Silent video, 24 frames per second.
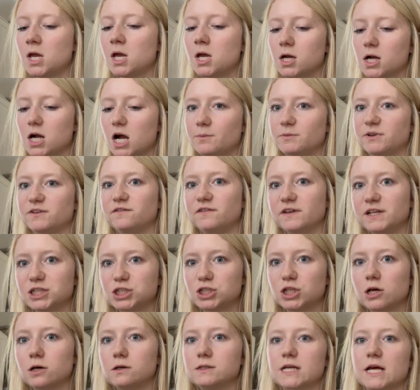come and finish
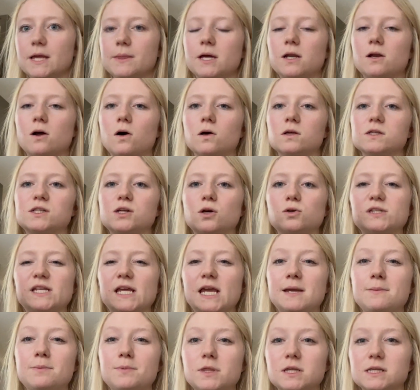those and then also
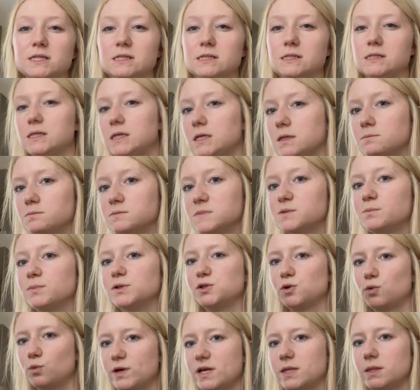tape the seams
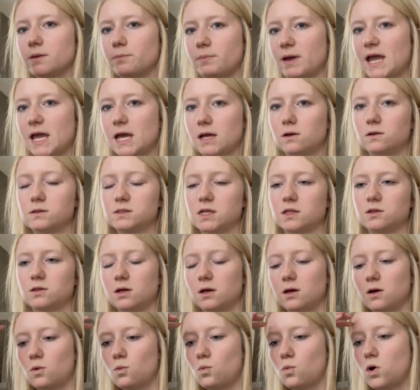between the panels that
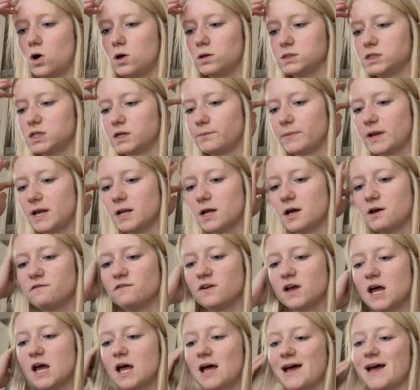the walls are made of.
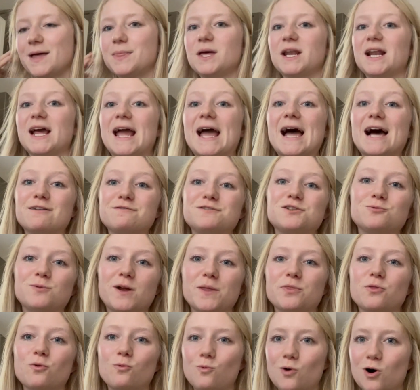And then I have to
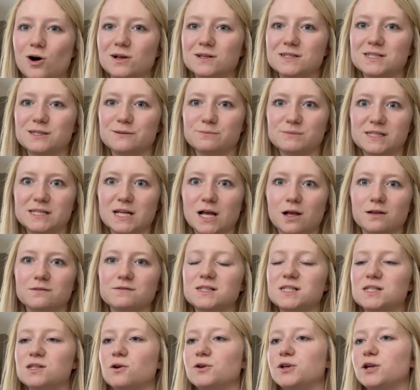rent the walls themselves.
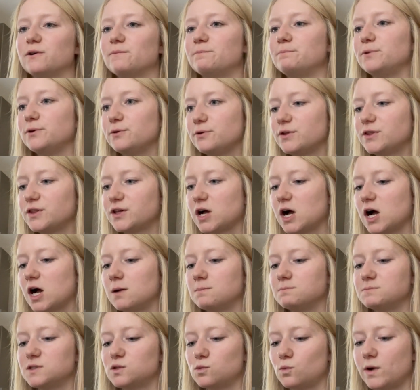So your booth
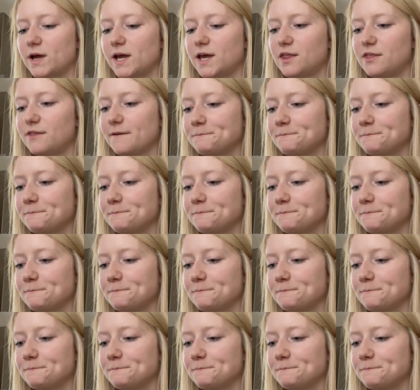comes with